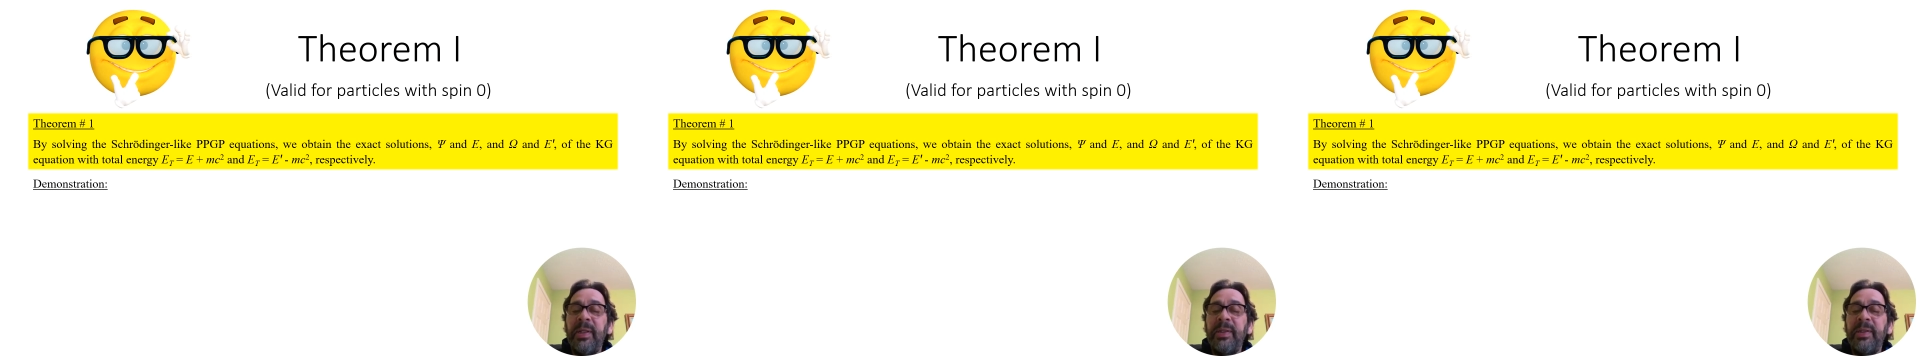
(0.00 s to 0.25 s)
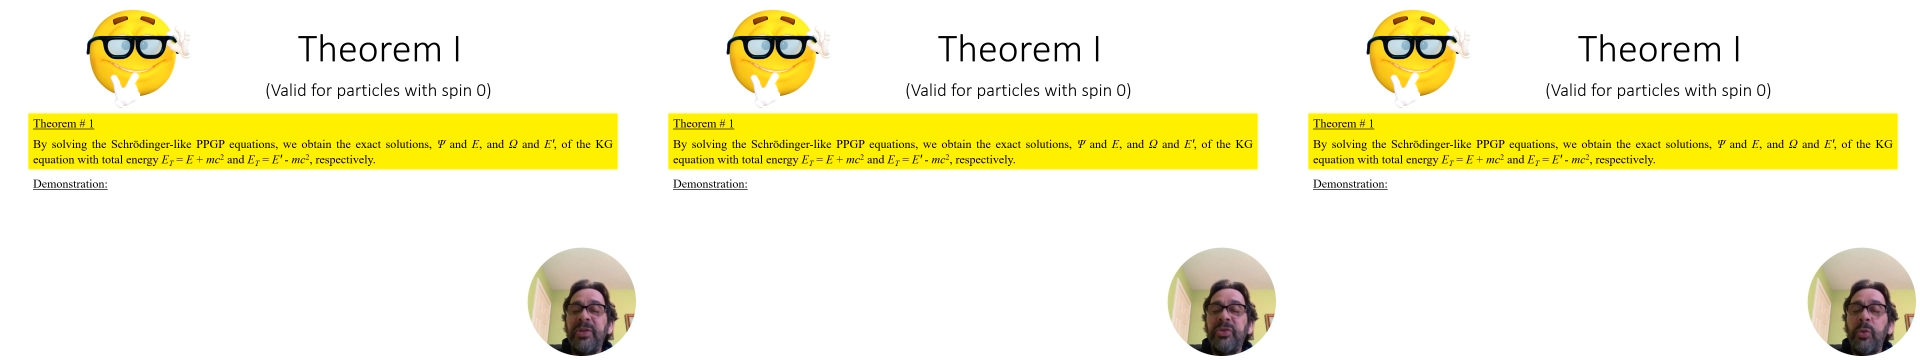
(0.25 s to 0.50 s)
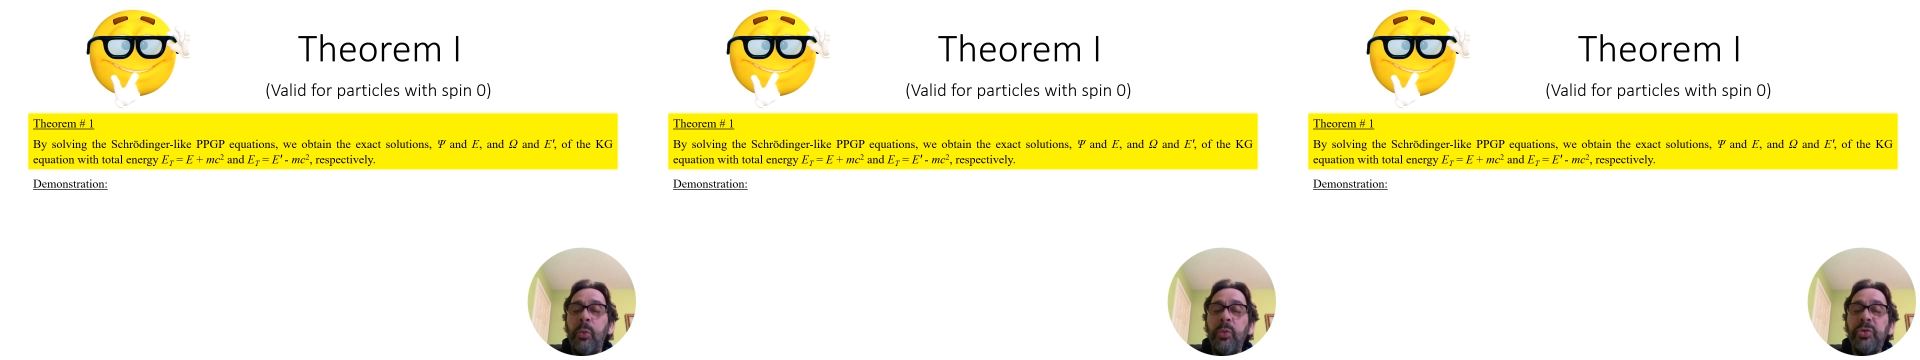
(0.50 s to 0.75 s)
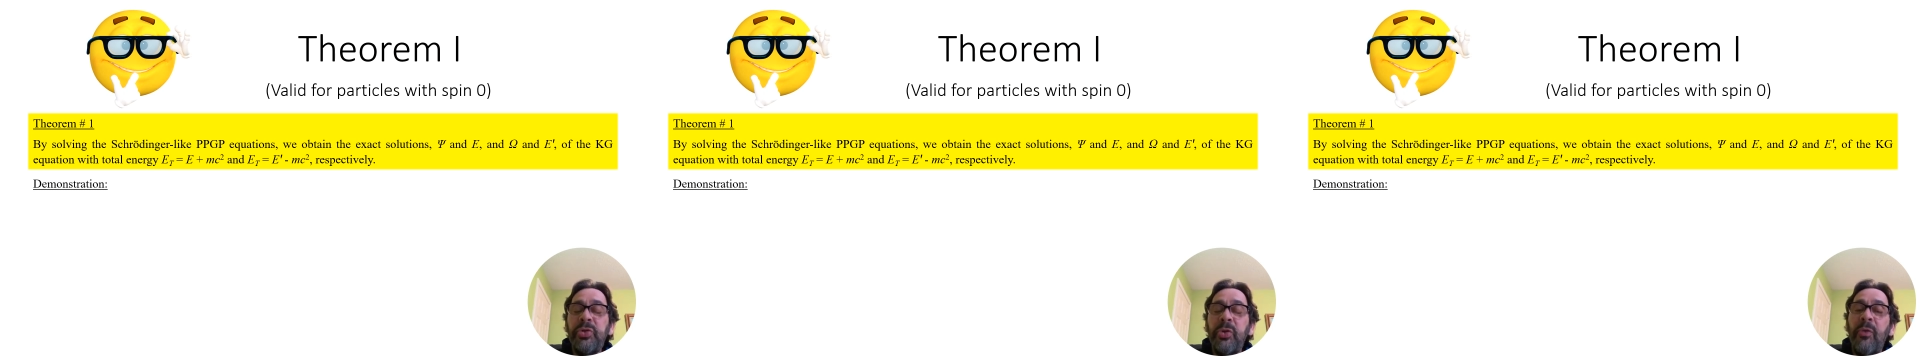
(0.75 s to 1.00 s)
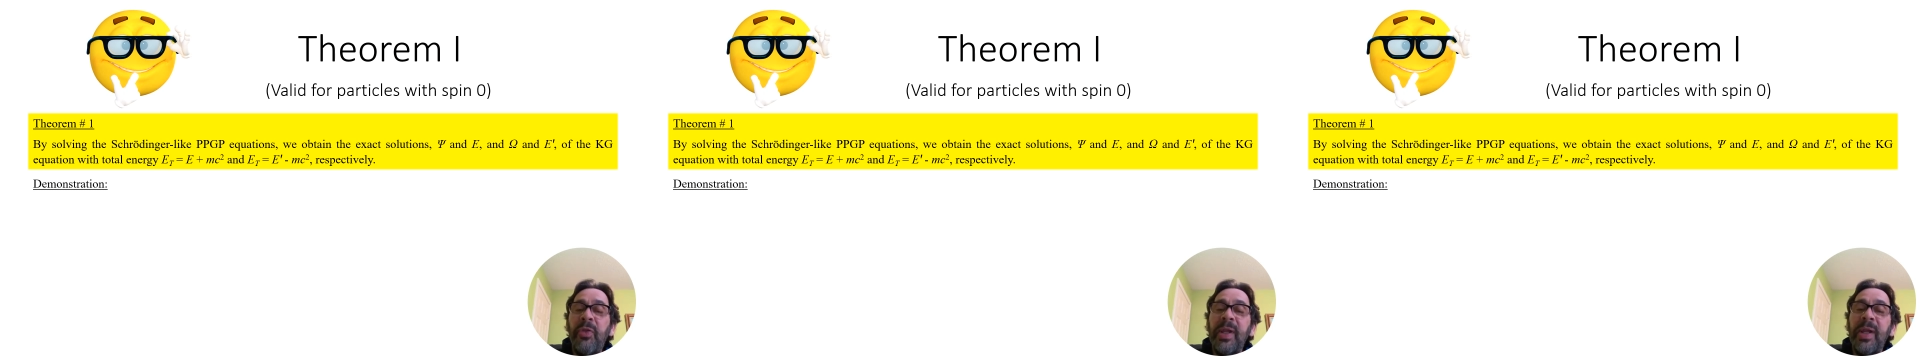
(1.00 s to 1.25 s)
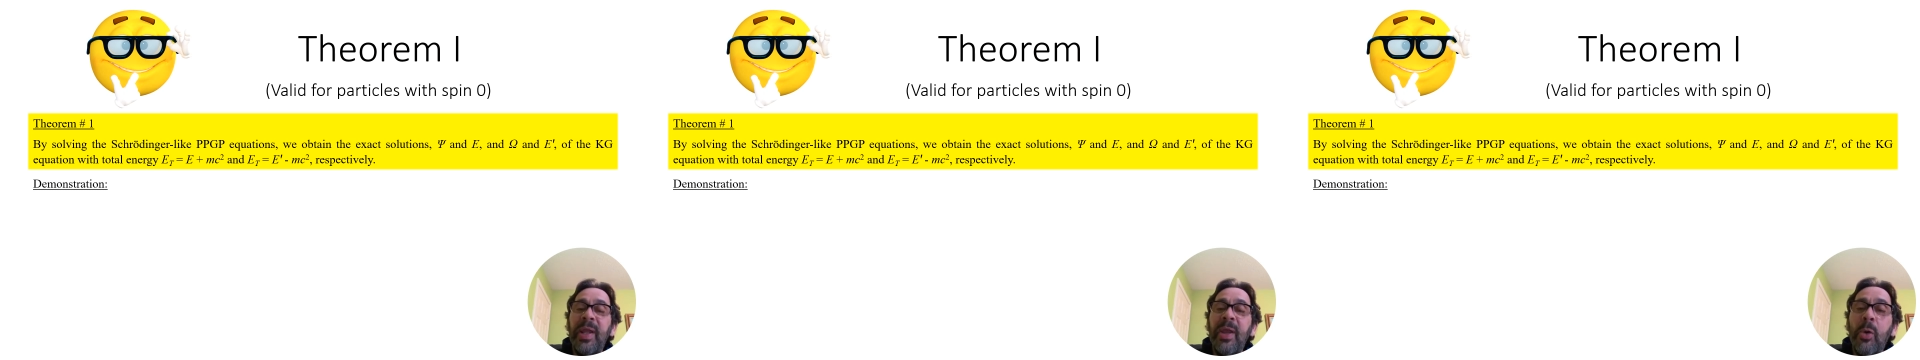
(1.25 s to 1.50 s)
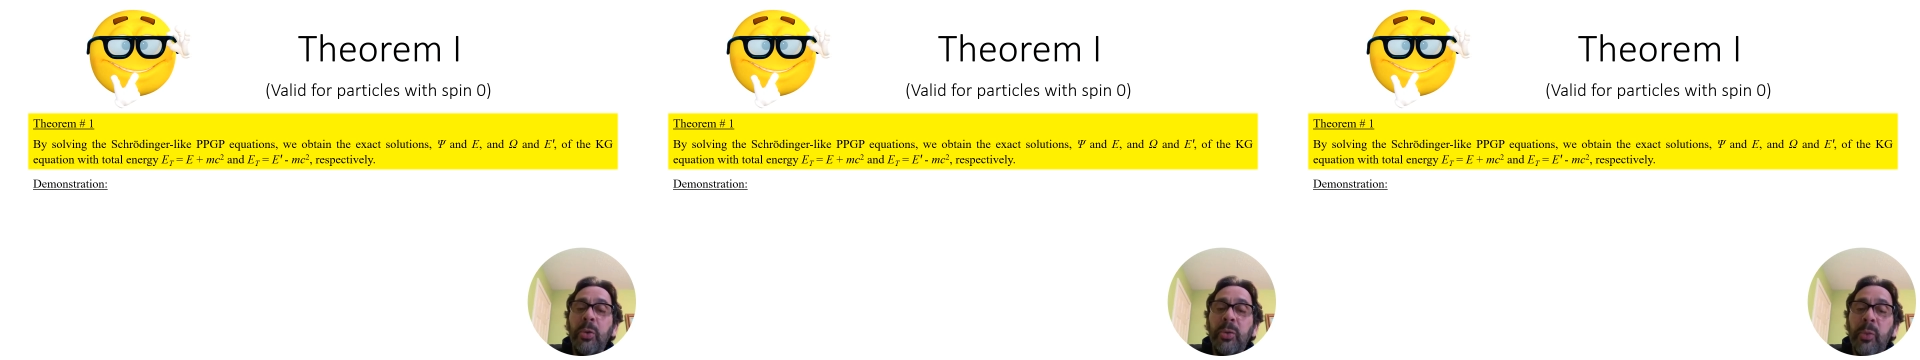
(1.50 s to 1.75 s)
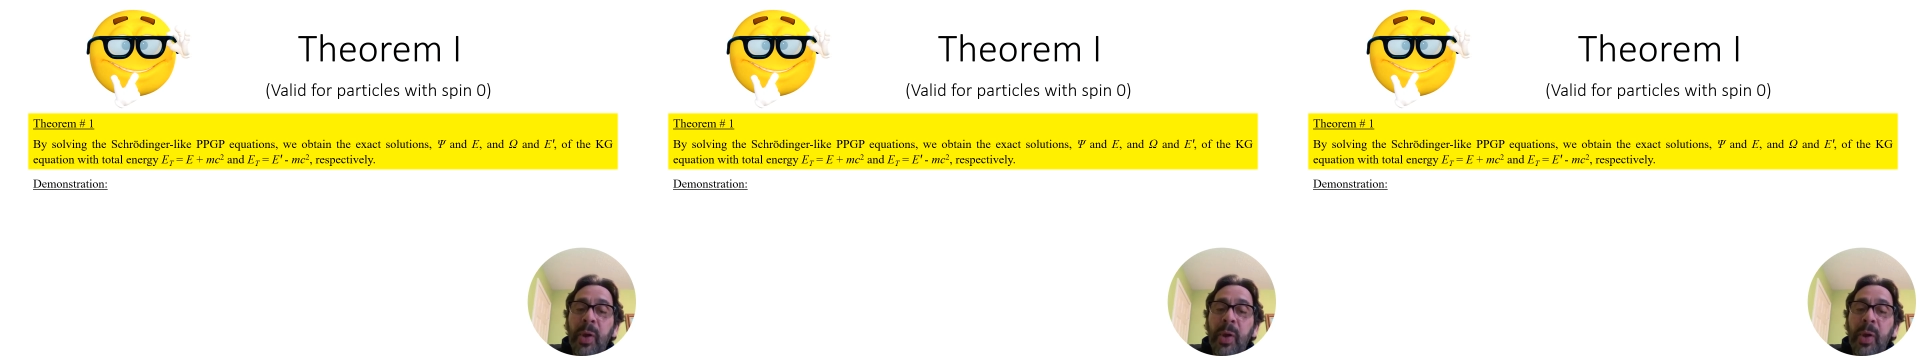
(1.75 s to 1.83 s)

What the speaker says: the solution of the Klein-Gordon